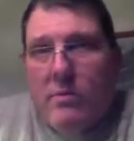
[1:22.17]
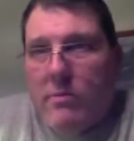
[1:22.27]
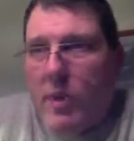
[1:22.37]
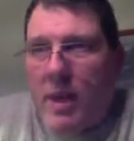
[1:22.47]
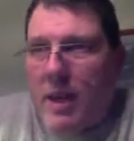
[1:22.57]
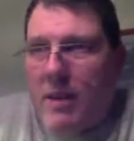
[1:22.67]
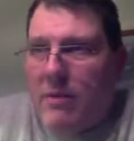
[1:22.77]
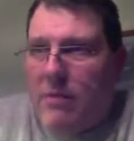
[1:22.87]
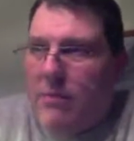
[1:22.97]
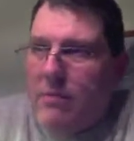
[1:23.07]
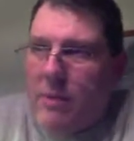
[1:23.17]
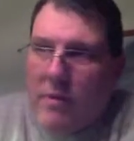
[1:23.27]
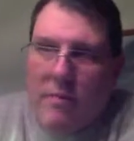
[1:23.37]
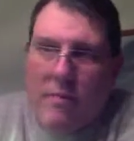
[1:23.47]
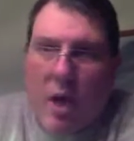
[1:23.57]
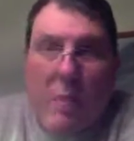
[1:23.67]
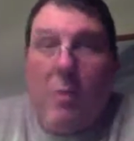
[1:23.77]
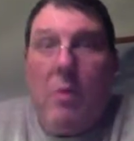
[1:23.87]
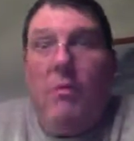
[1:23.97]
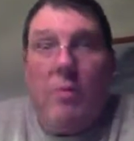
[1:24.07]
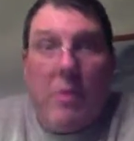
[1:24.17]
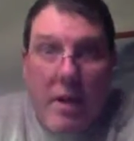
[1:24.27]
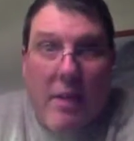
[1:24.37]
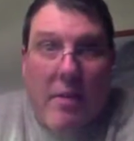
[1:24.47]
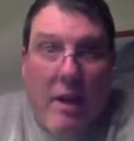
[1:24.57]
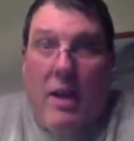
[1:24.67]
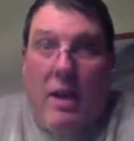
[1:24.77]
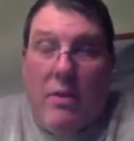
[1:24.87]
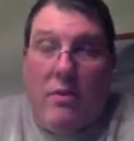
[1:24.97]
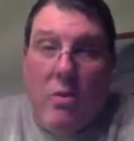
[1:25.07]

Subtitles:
what kind of armament would be on these,